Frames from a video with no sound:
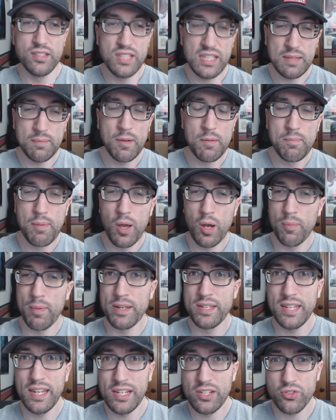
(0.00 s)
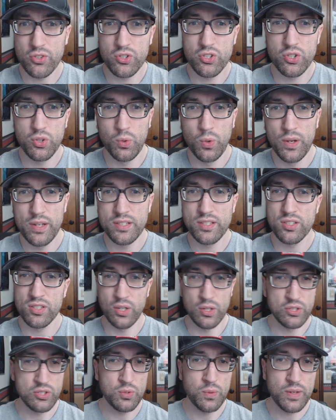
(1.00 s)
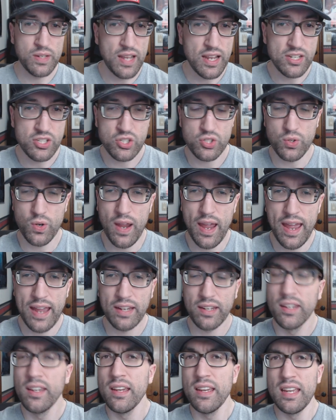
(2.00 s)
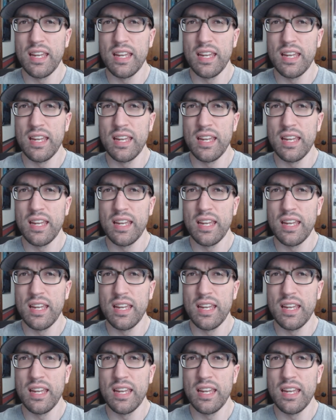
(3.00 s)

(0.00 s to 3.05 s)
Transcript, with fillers: Demon Bell by Dangerous Toys is also a nice track.